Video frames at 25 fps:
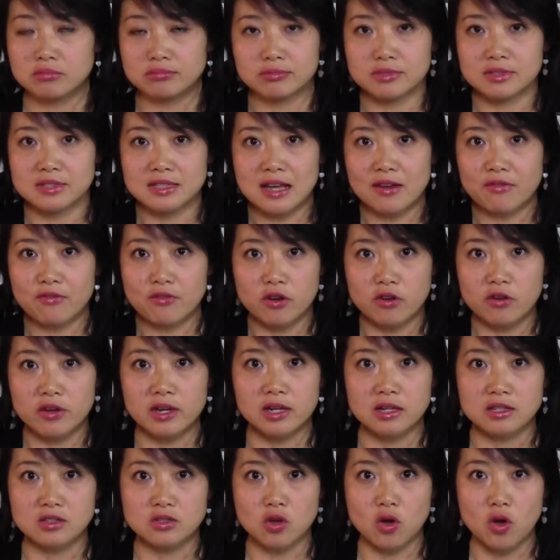
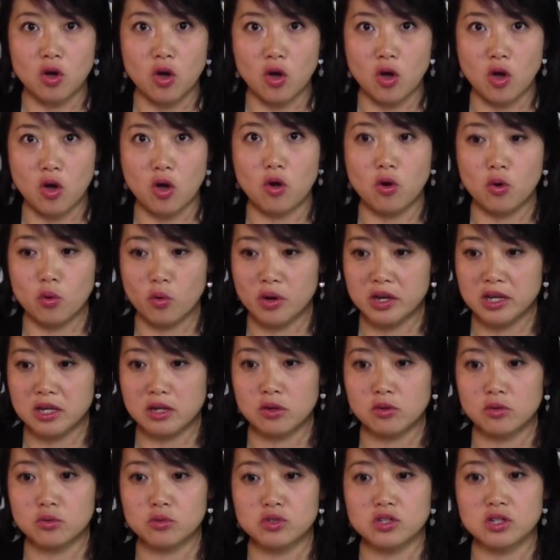suffering, is all
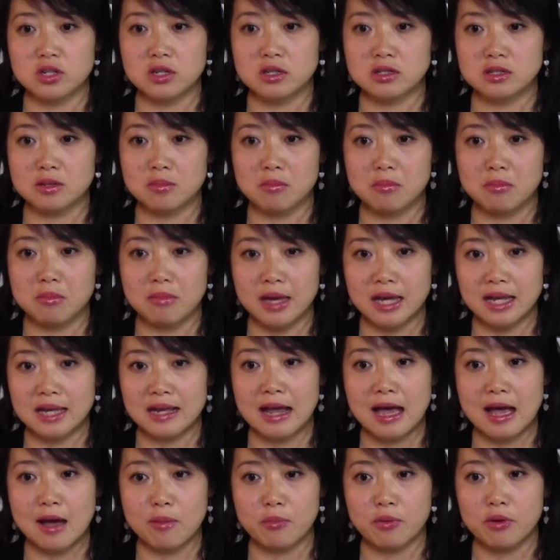illusion, is
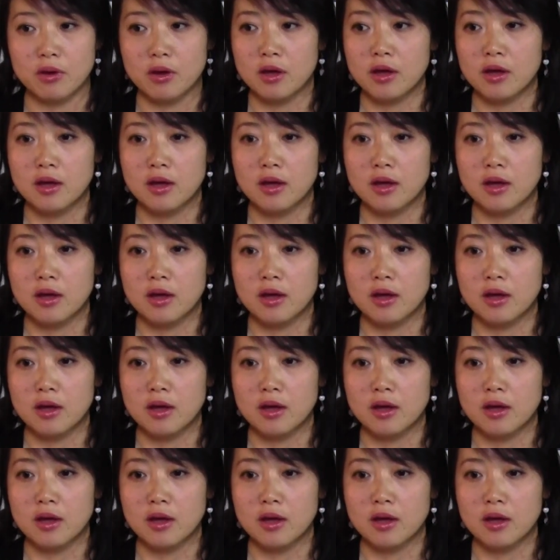made up,